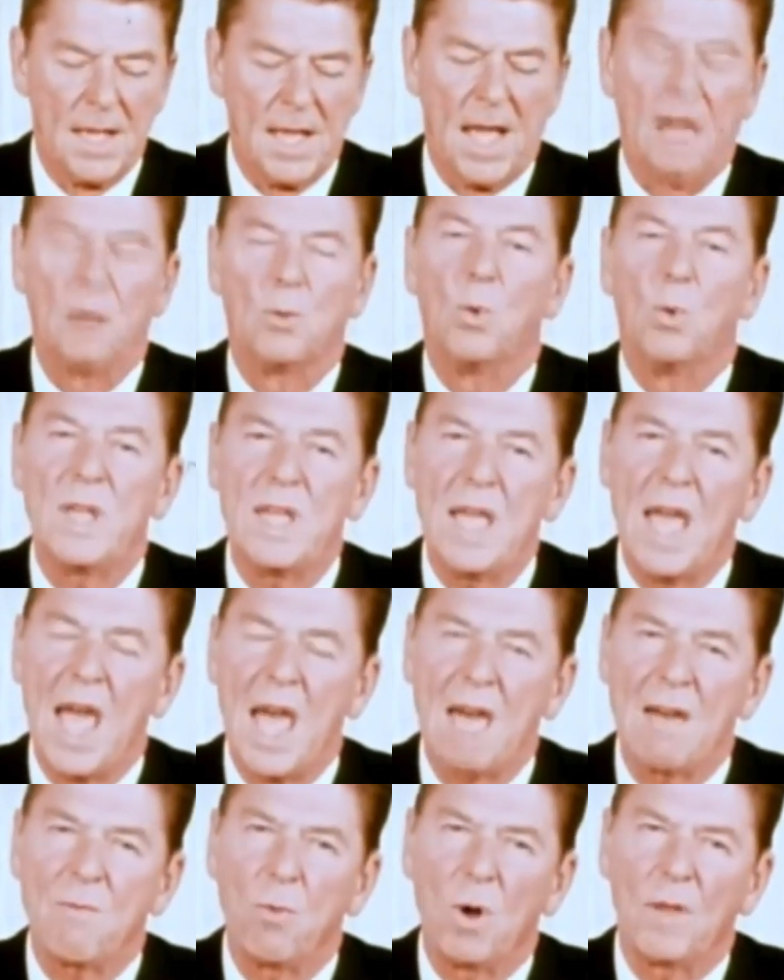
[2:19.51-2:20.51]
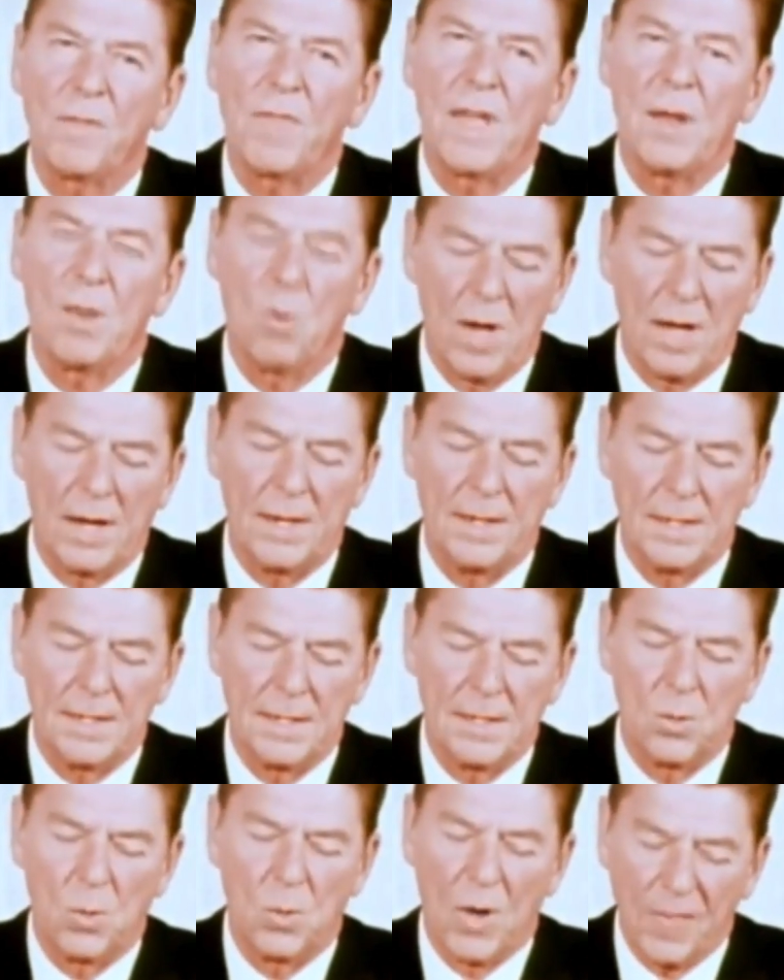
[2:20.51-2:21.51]
And we have what they want,
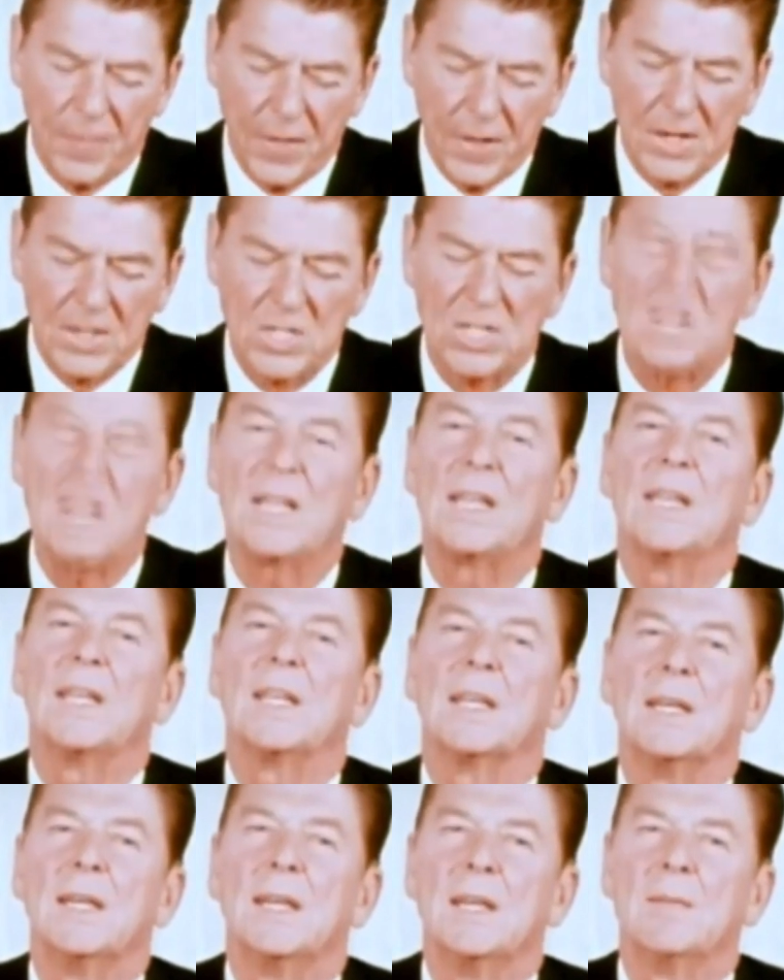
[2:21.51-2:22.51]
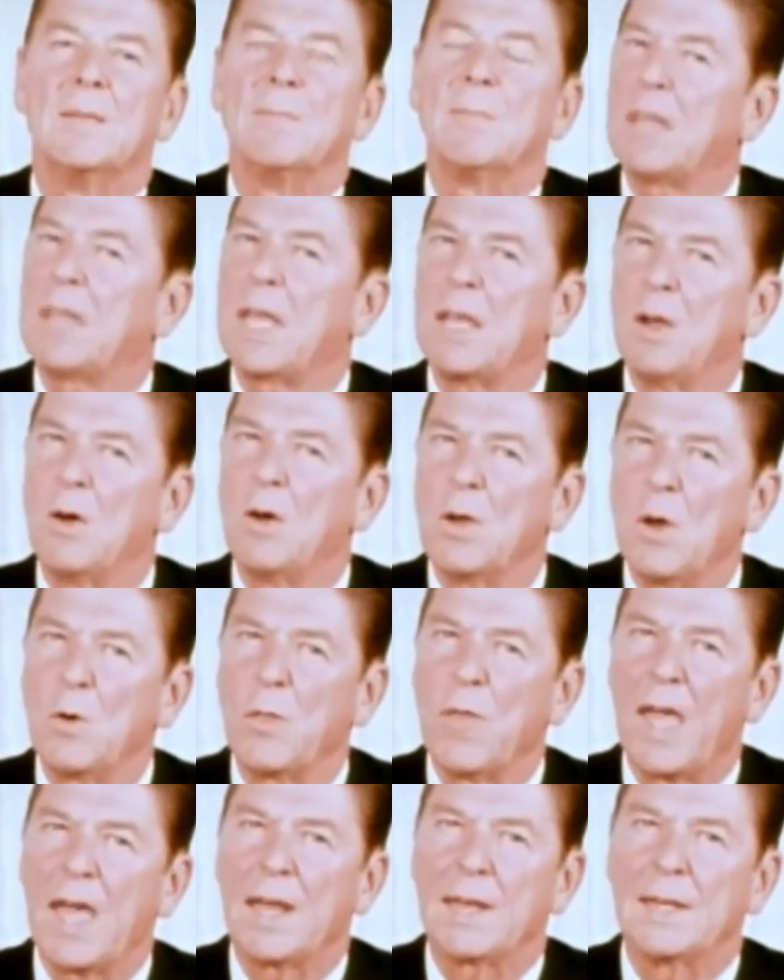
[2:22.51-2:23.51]
what they're seeking, but they don't know
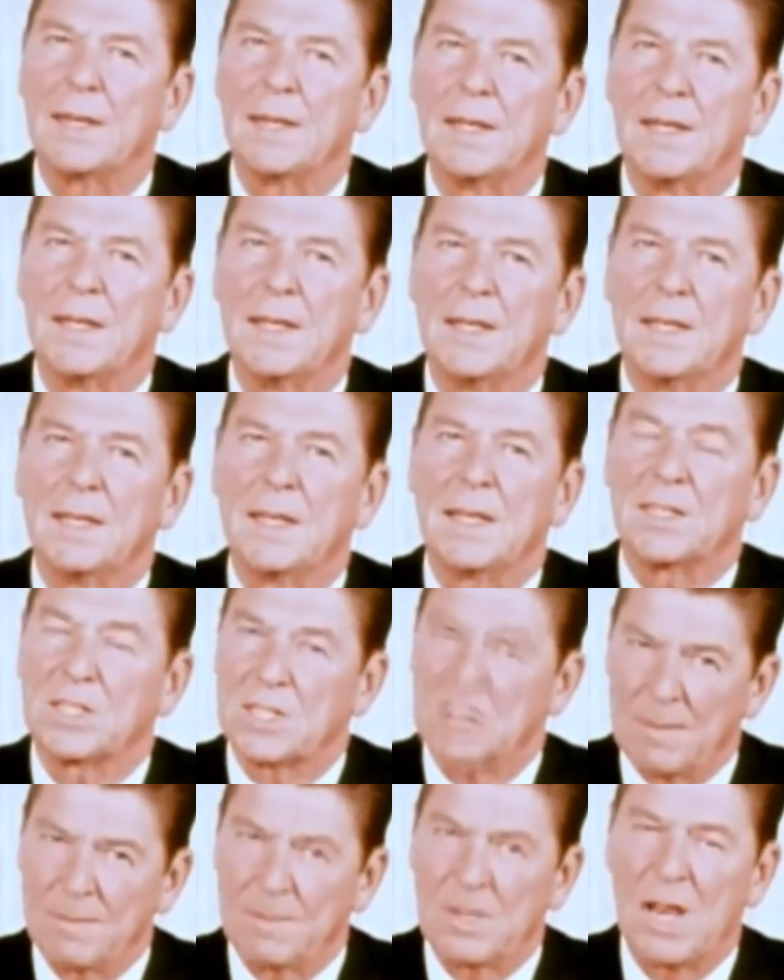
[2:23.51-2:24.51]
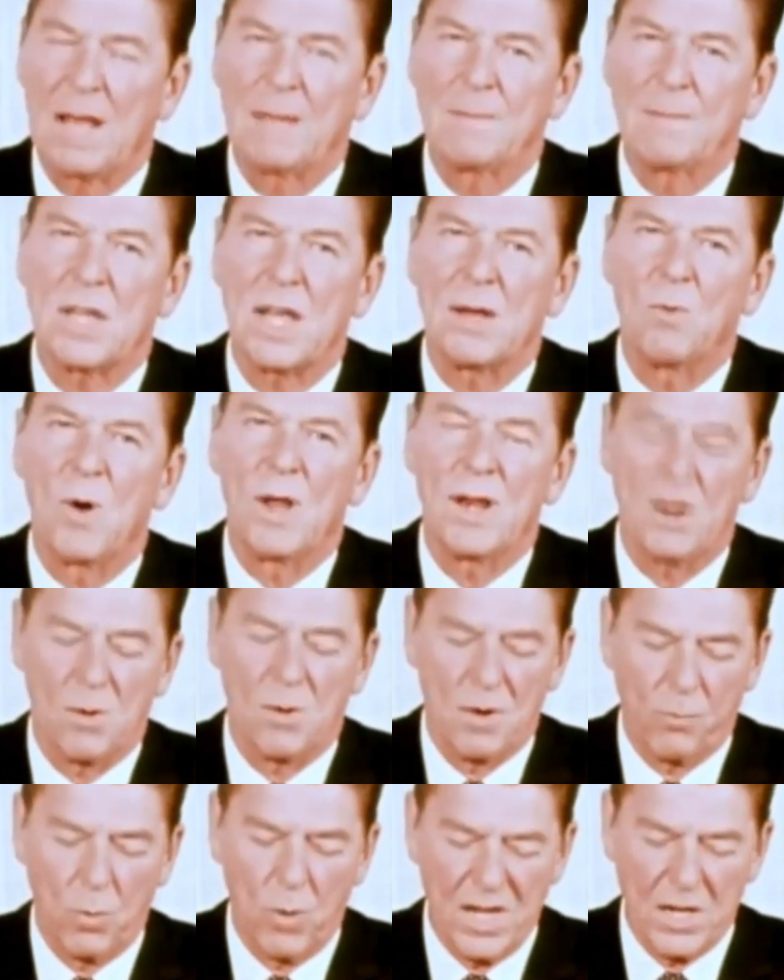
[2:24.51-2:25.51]
that. And sometimes I wonder
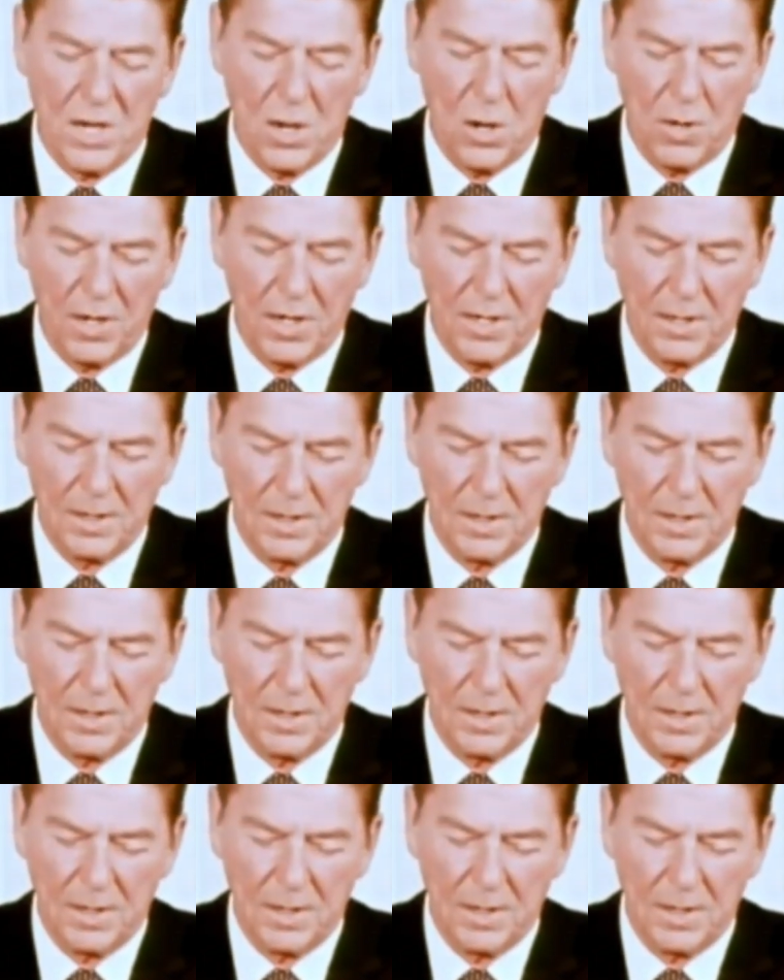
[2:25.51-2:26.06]
if we know it.